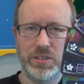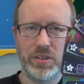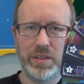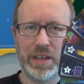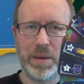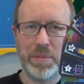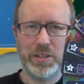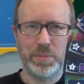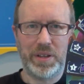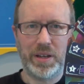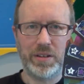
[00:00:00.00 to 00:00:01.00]
To start the game,
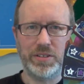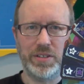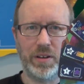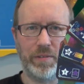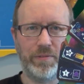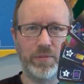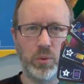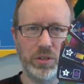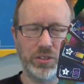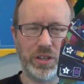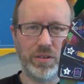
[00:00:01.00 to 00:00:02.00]
each player is dealt
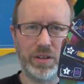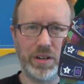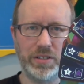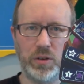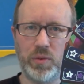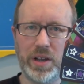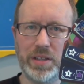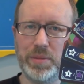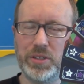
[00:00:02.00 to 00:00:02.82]
four shuttle cards at random